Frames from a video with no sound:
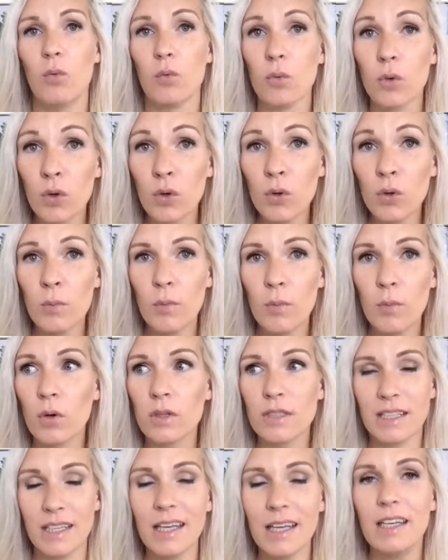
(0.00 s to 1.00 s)
room
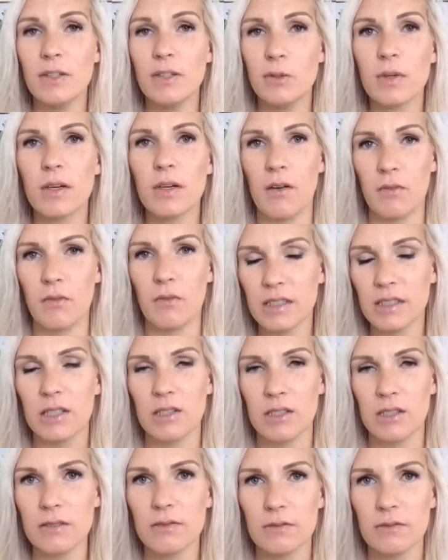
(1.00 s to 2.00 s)
or to get into a
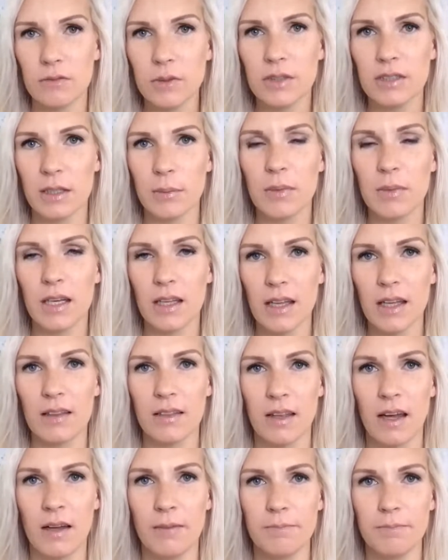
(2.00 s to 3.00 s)
conversation with somebody
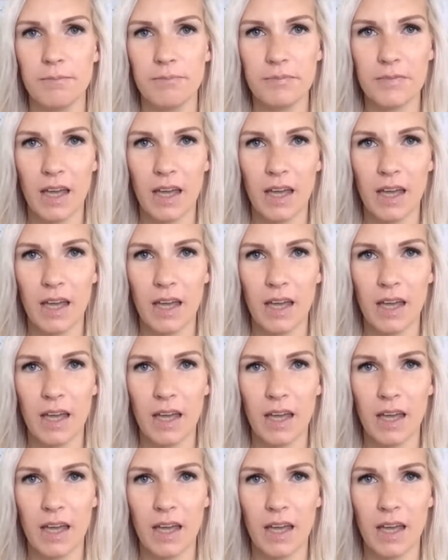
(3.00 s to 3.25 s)
like that.